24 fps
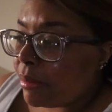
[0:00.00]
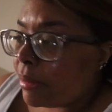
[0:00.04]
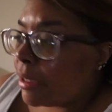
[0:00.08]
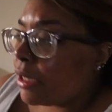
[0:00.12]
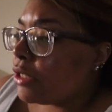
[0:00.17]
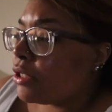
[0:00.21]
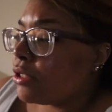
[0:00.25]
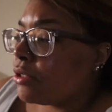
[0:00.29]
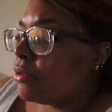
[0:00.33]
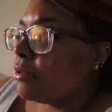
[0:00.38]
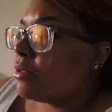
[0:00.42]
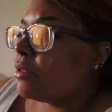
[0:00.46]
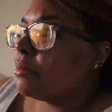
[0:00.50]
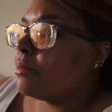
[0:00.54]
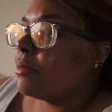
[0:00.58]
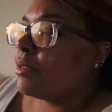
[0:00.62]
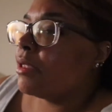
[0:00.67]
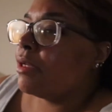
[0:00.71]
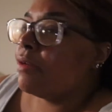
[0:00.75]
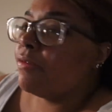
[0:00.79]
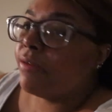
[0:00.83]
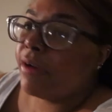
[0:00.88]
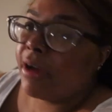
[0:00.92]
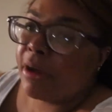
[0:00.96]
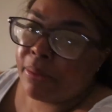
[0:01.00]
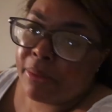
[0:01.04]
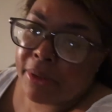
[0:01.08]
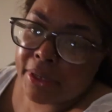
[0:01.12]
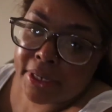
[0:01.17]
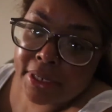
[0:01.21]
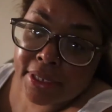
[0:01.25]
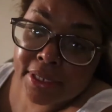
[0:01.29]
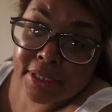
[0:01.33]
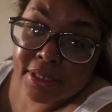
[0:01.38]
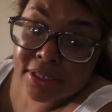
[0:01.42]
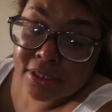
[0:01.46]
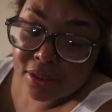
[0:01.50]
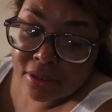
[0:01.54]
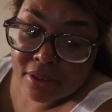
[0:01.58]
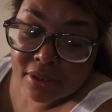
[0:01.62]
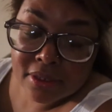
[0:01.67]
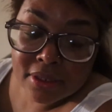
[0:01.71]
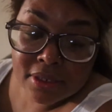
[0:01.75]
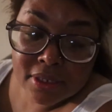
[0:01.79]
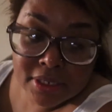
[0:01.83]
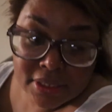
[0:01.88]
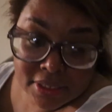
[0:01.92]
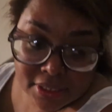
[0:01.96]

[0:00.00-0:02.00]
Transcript: may show some stuff off but it's still a